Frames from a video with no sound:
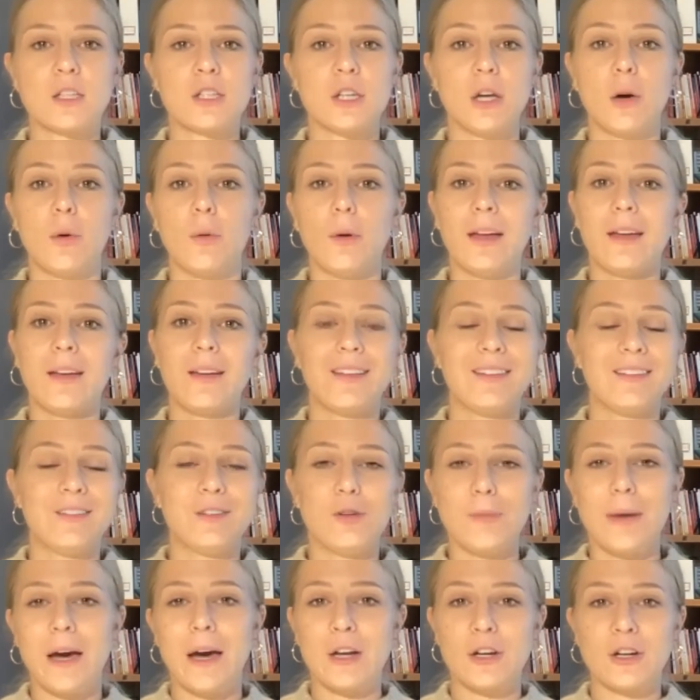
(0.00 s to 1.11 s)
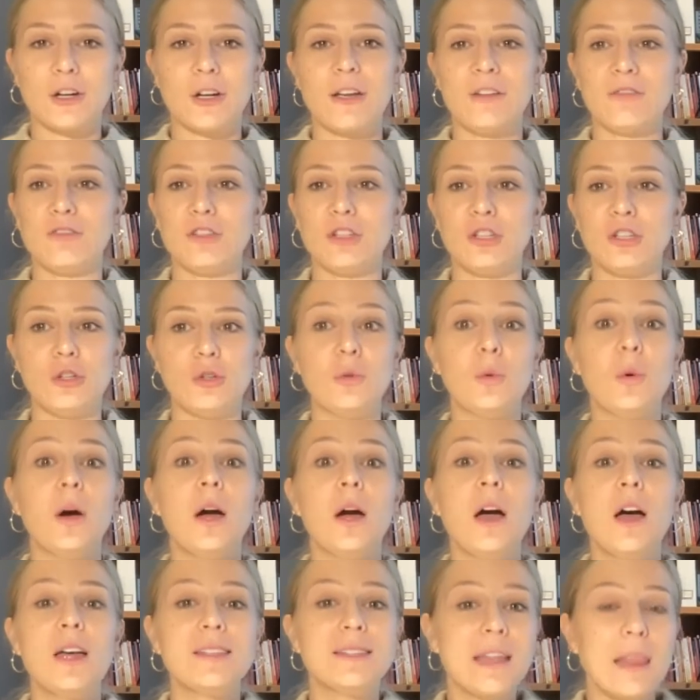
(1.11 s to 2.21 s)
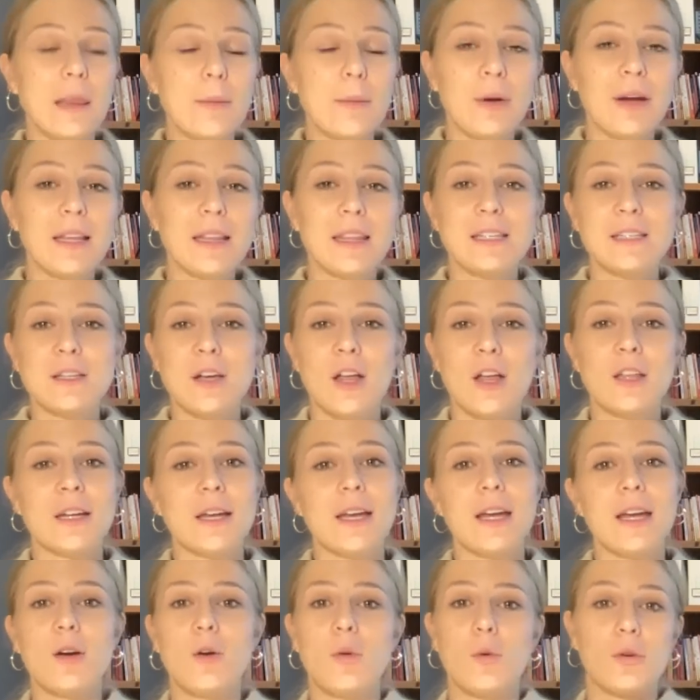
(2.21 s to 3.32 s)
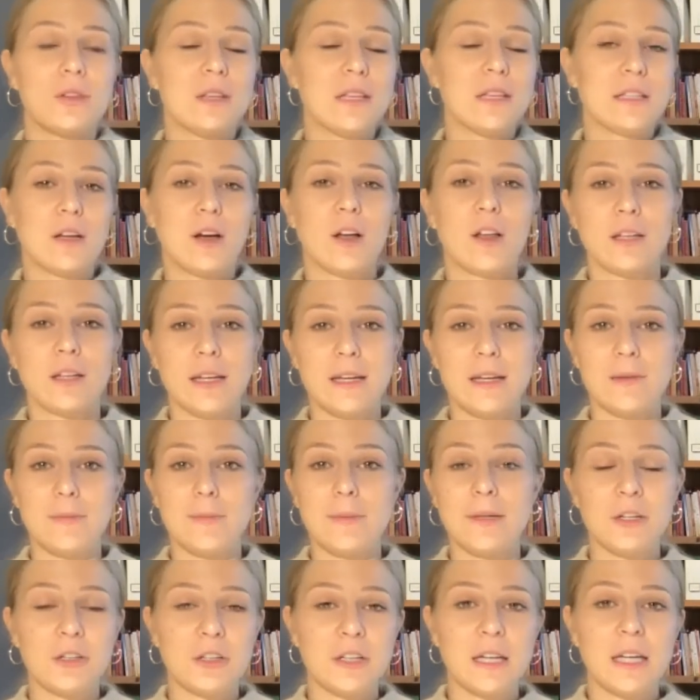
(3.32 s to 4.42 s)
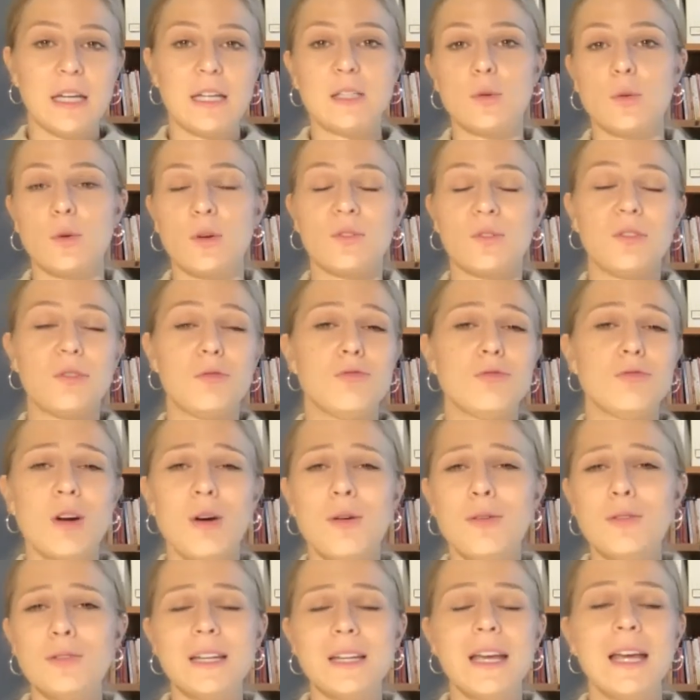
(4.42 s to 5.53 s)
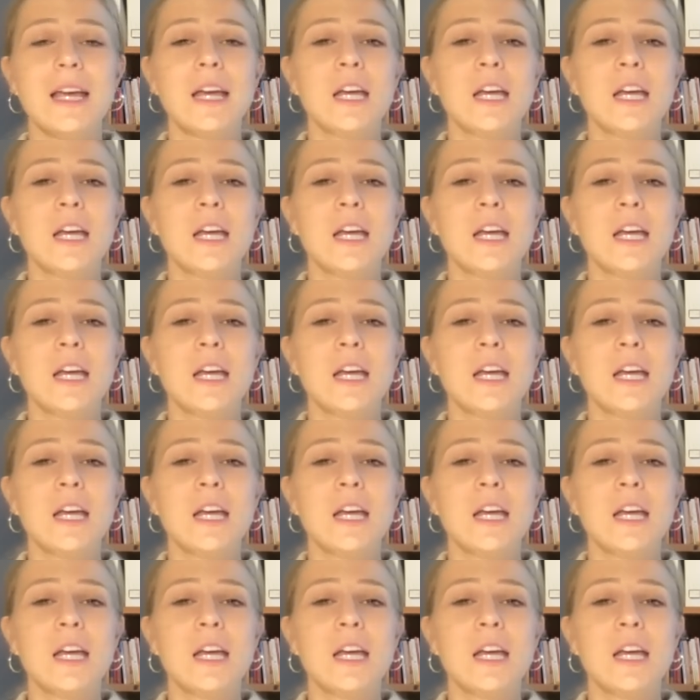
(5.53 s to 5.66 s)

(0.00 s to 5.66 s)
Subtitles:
So no matter if you celebrate this holiday or these holiday periods, or if you don't,